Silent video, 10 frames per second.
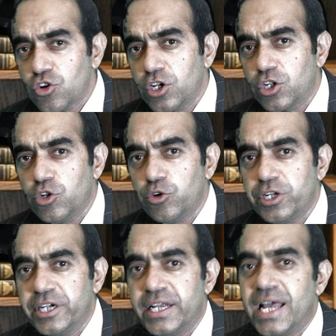
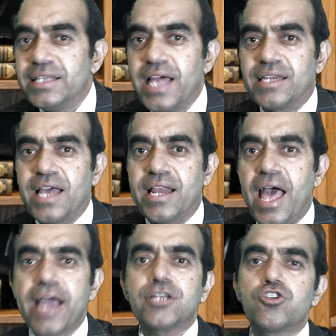concluded that an
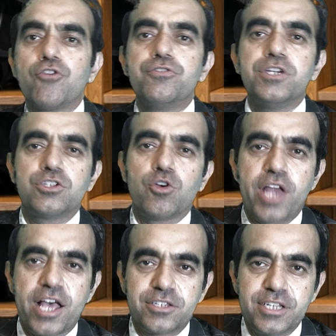act of
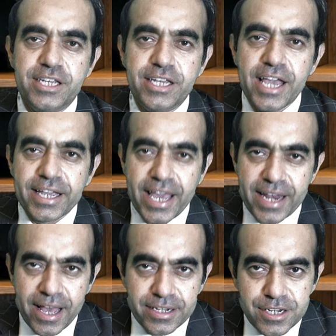dishonesty can
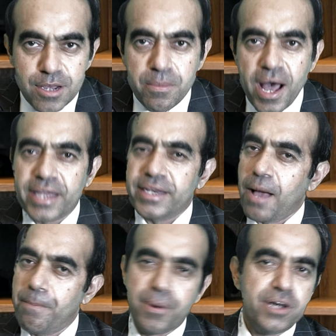undermine a
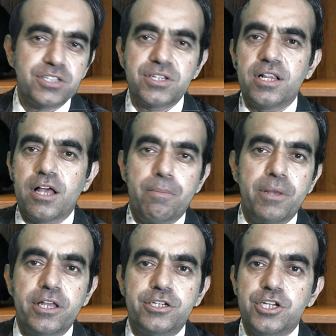personal
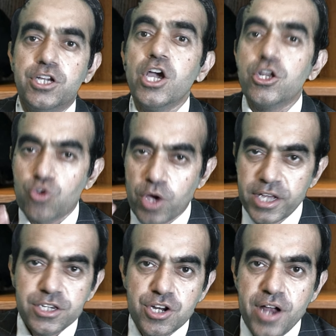ability to
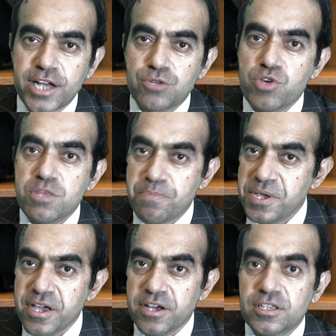interact with
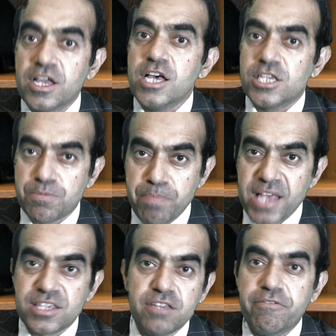peers.
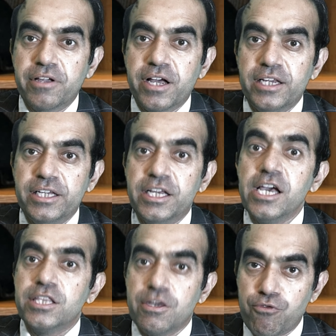Specifically,
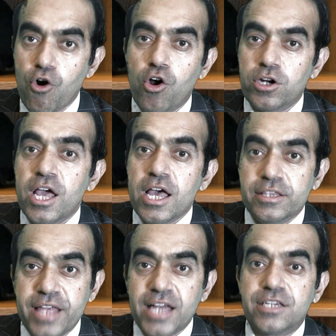they found
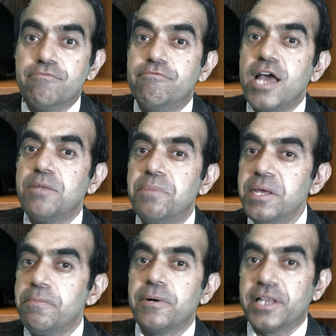that when
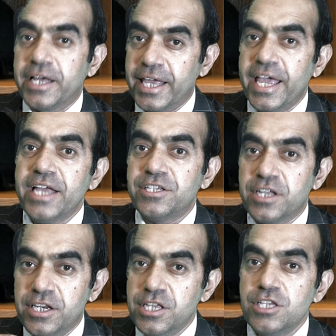people engage
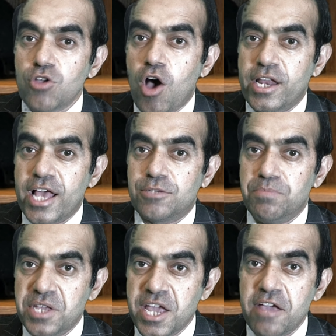in dishonest
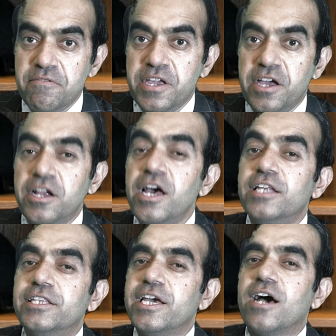behavior,
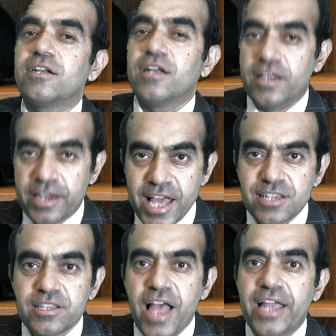they are
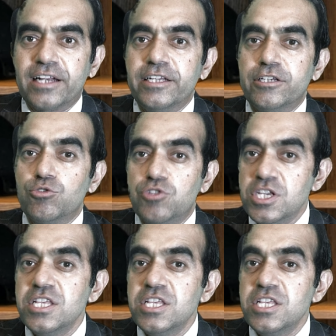less likely to see